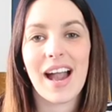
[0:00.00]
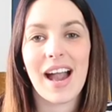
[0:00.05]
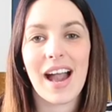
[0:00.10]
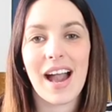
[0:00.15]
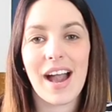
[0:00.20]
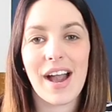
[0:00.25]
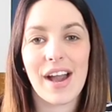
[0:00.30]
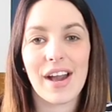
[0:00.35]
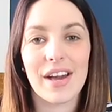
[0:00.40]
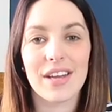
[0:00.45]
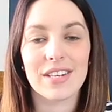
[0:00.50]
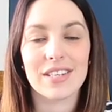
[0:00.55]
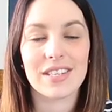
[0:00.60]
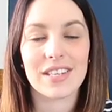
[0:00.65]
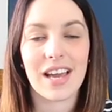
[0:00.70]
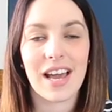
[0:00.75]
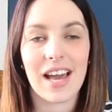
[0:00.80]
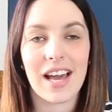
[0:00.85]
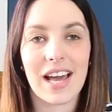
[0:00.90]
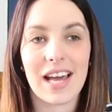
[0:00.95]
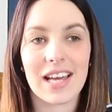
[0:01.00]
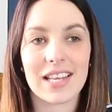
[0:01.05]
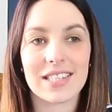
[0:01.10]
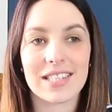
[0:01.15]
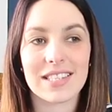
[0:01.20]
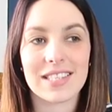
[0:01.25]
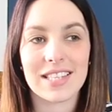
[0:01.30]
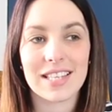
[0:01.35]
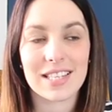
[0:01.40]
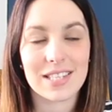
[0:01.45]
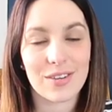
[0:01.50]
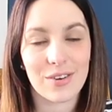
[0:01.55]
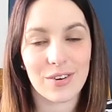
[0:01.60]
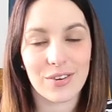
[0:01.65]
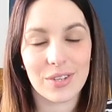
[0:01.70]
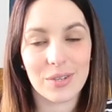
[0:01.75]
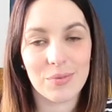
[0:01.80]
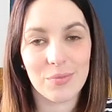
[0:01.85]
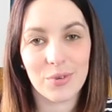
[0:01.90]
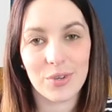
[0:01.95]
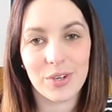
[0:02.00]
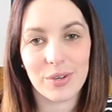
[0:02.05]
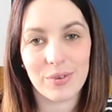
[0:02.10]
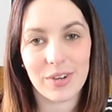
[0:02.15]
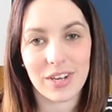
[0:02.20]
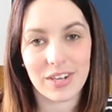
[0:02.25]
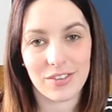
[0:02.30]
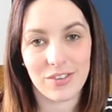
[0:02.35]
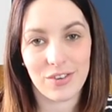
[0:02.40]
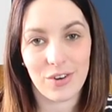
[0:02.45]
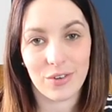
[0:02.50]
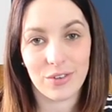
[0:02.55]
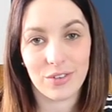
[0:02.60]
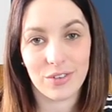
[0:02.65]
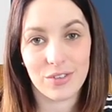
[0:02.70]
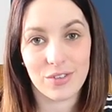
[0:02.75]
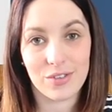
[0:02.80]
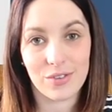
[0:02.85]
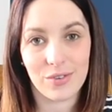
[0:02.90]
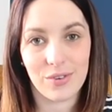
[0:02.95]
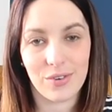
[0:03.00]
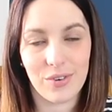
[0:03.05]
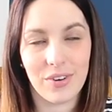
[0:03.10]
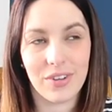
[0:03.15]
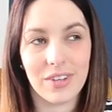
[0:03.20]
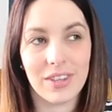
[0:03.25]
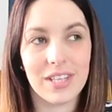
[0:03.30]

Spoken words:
And at 6 o'clock in the morning we had a knock on the door,